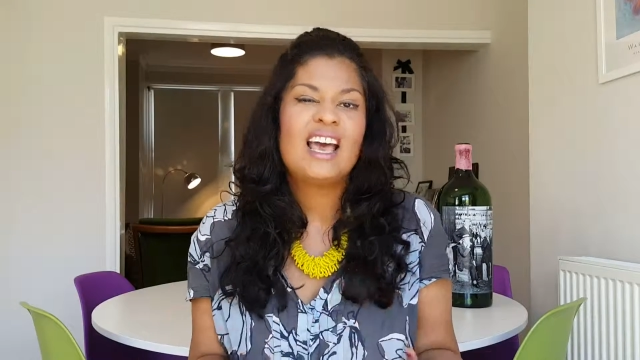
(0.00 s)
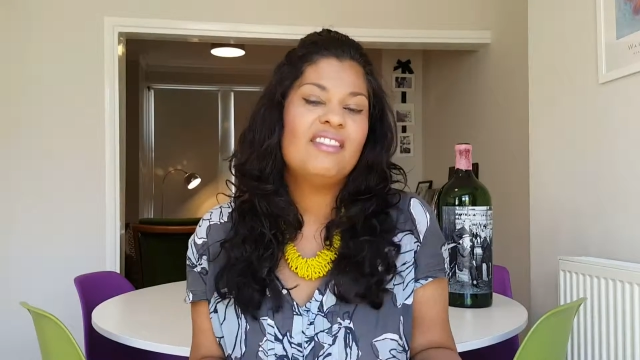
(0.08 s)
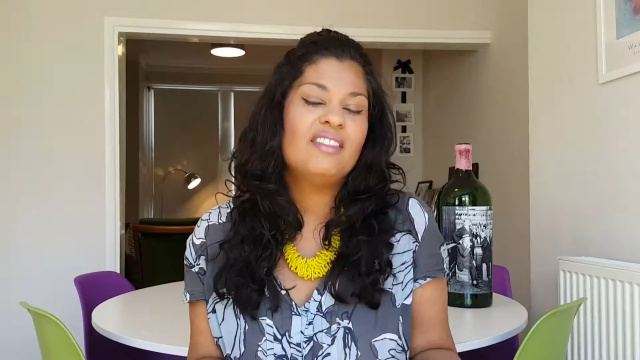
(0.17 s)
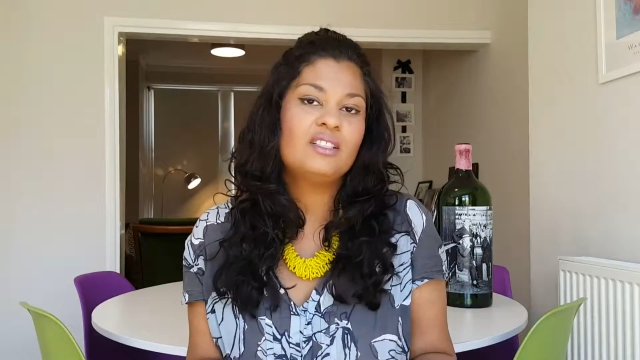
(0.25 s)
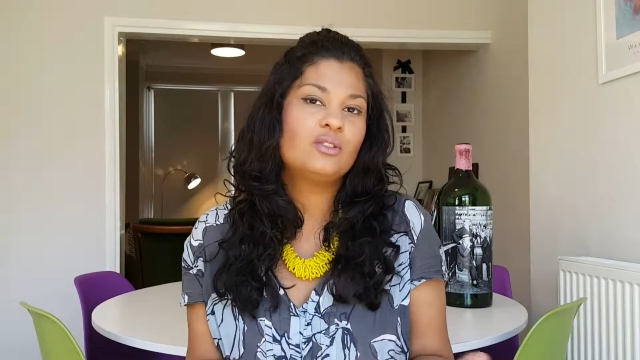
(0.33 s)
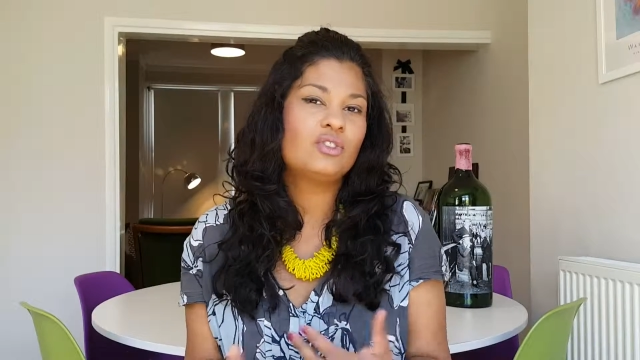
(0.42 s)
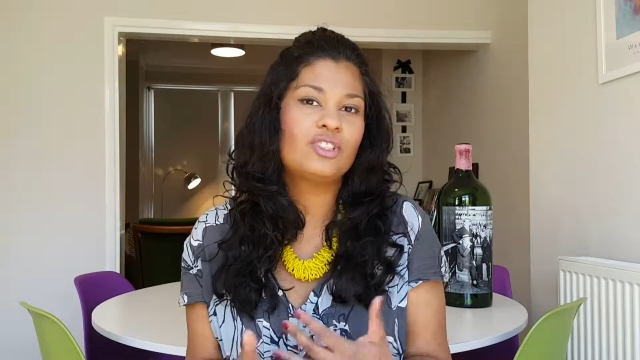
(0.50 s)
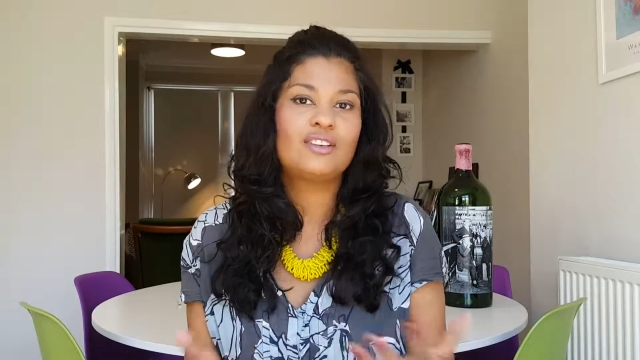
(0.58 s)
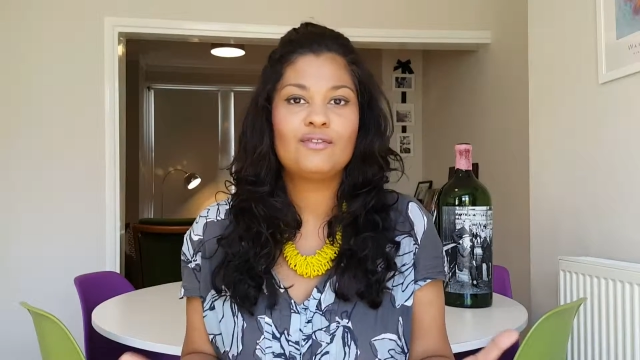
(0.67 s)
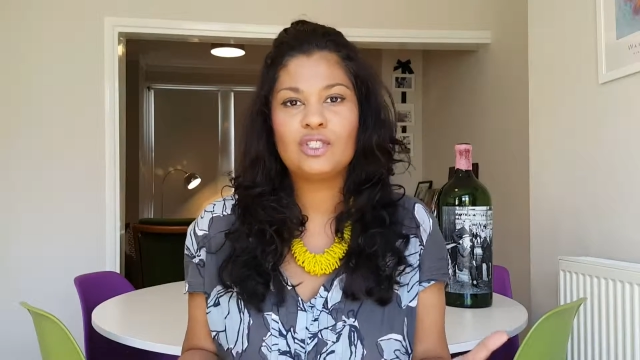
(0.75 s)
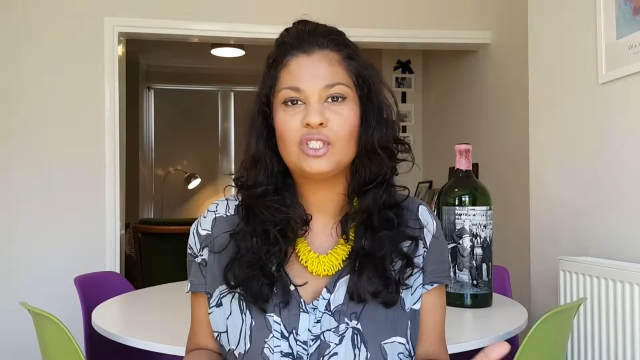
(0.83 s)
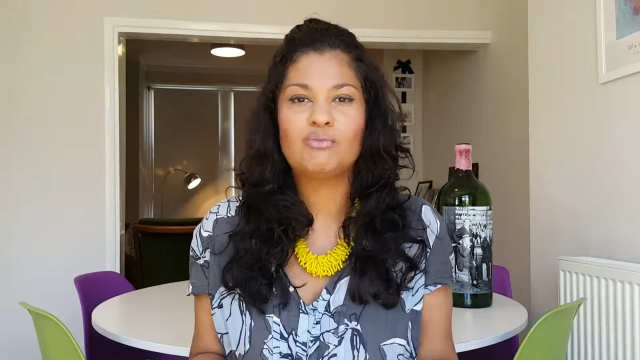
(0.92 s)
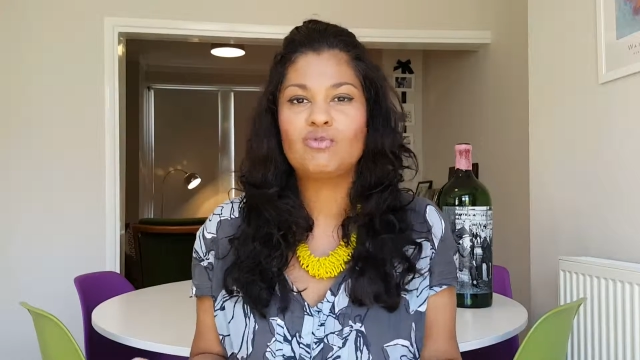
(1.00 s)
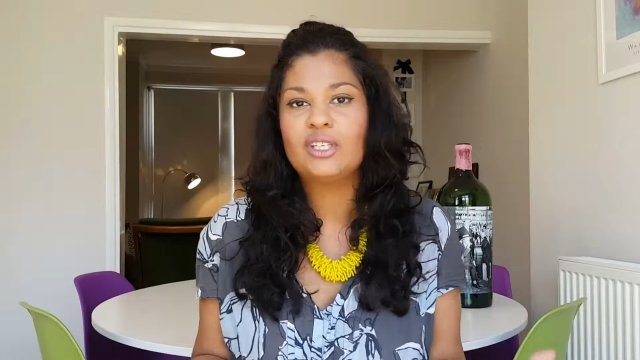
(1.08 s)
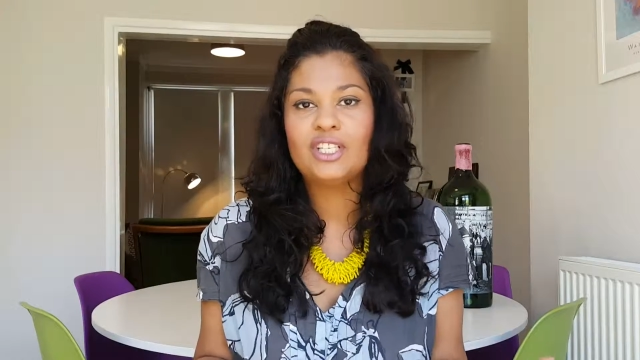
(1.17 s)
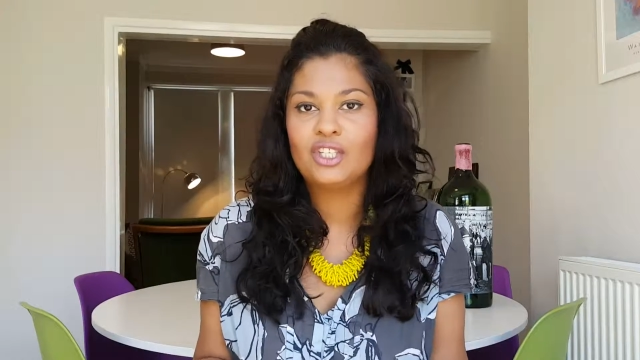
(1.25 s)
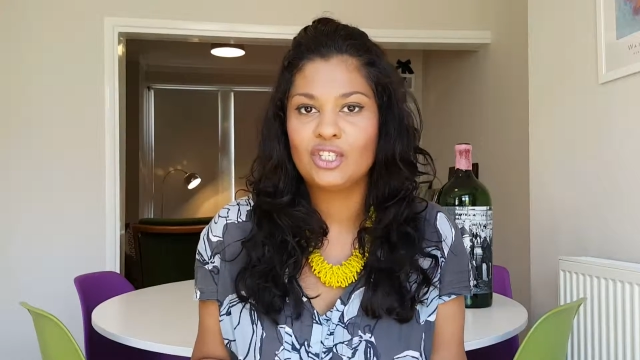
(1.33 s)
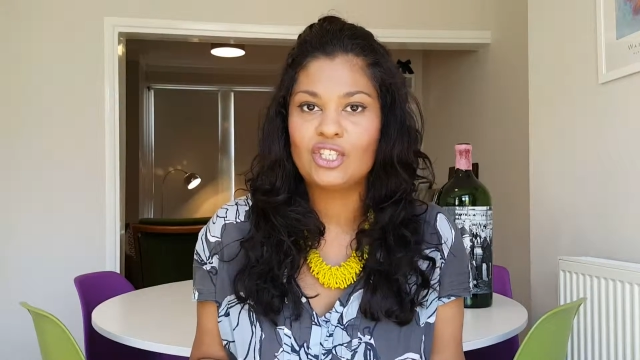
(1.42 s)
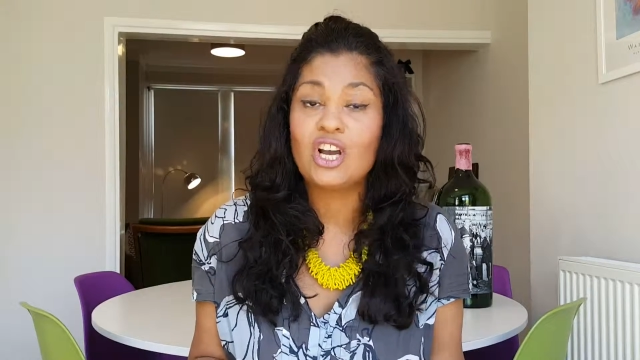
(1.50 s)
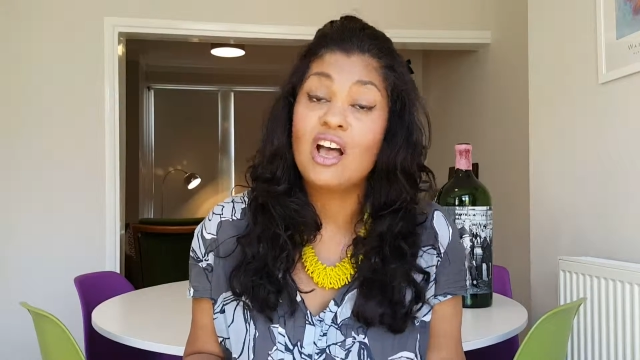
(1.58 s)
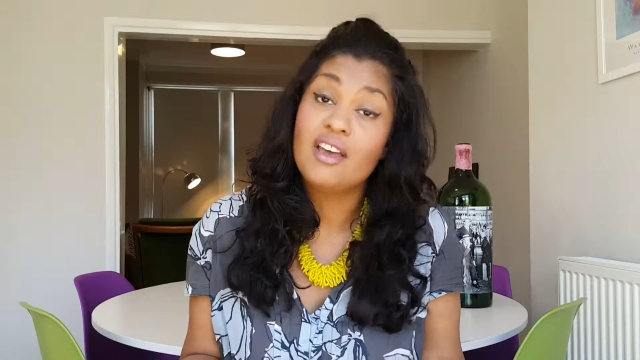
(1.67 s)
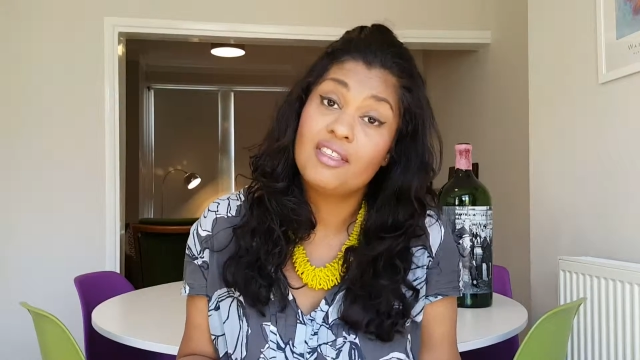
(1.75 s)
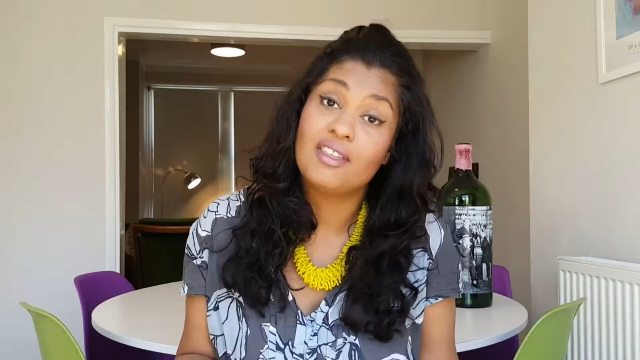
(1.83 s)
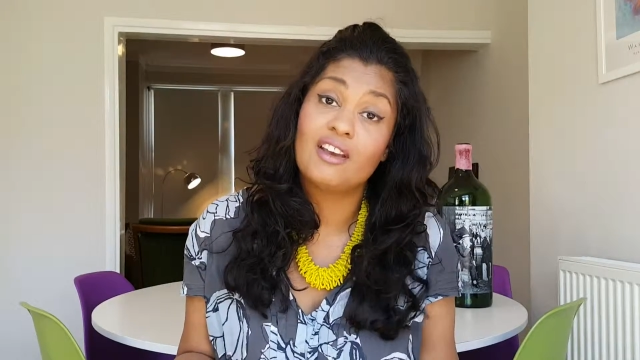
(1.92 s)
and this will just give you some really good,
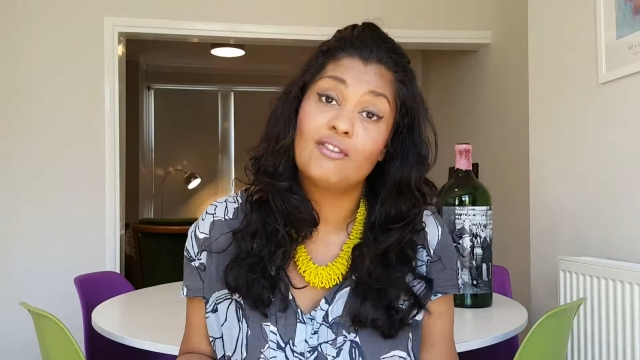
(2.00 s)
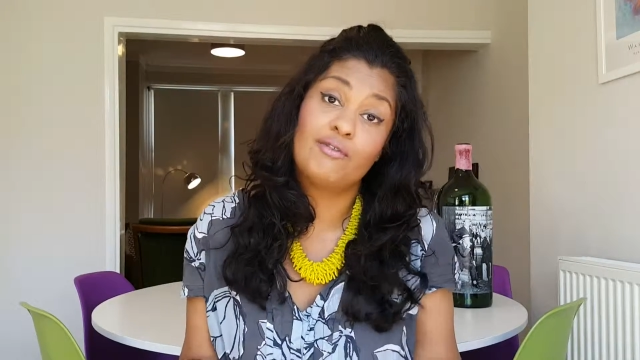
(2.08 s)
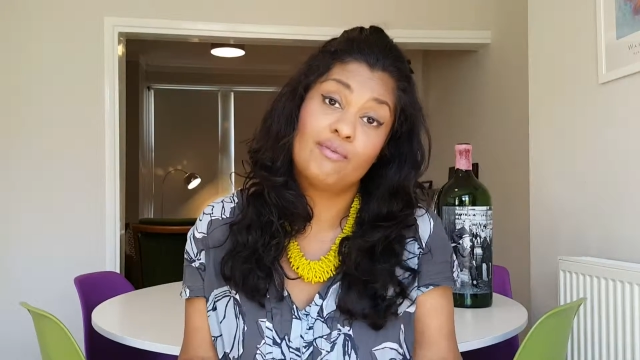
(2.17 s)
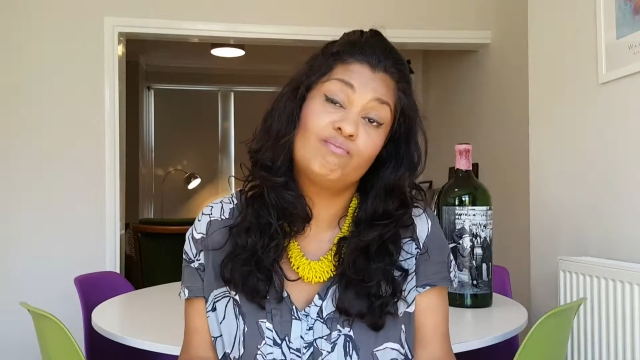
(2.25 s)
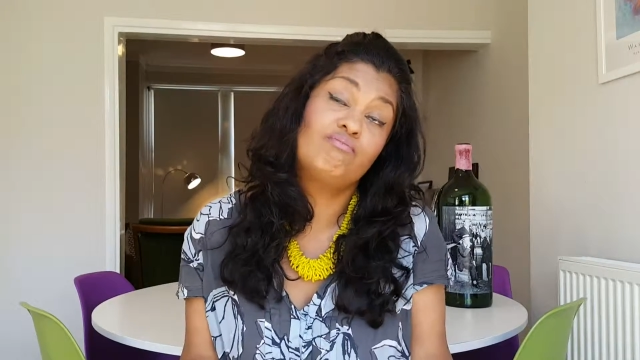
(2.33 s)
I think,